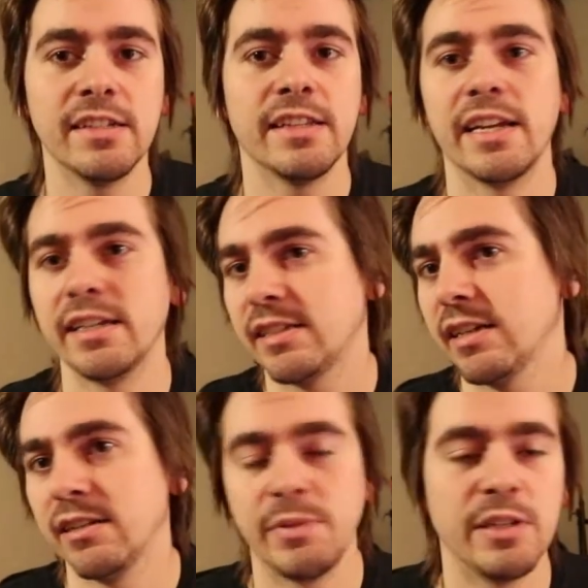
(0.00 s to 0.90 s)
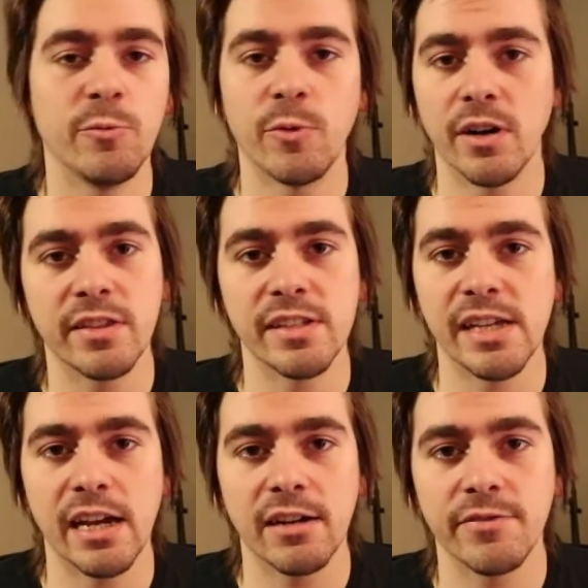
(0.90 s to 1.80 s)
that it's gonna be worth the
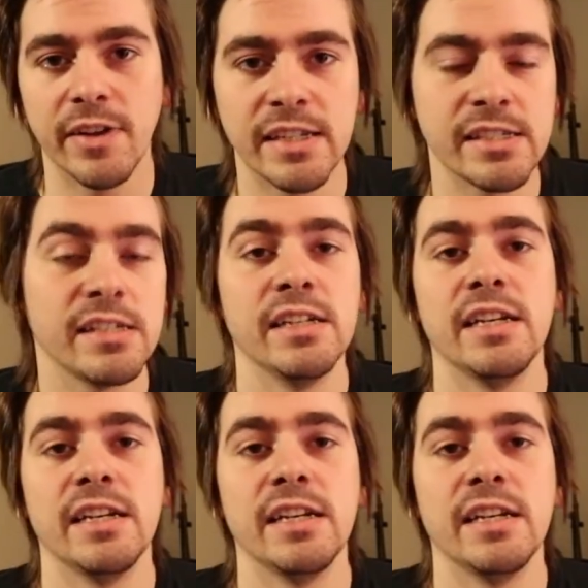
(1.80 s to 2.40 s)
sacrifice.